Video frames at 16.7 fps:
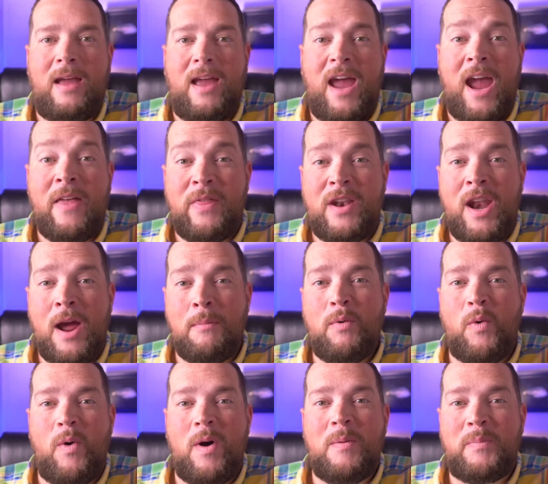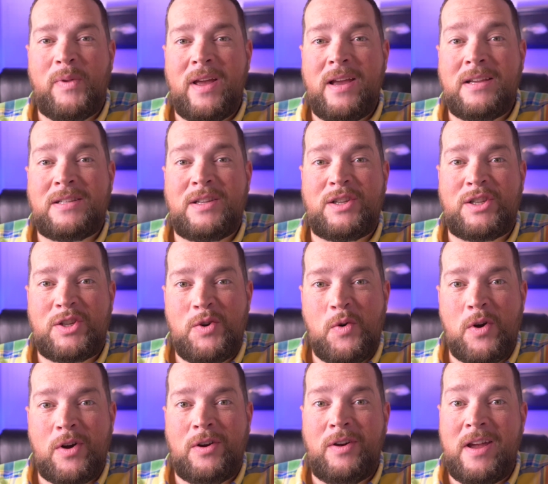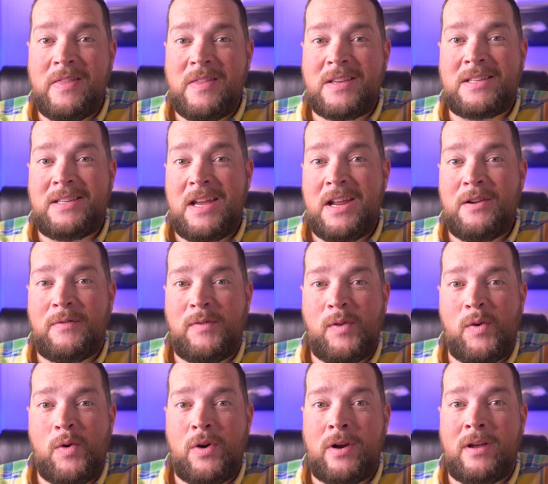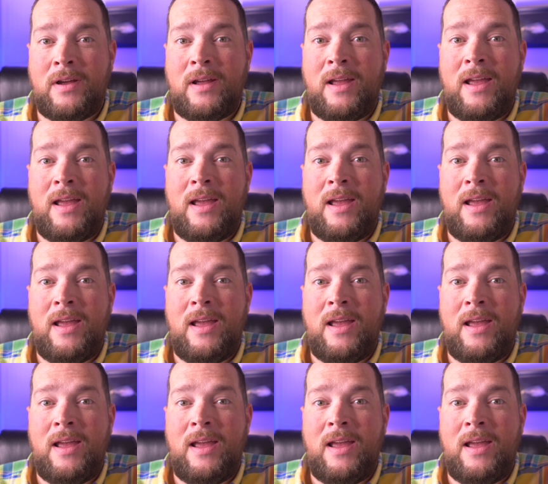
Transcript: And the number one place to snorkel in the state of Florida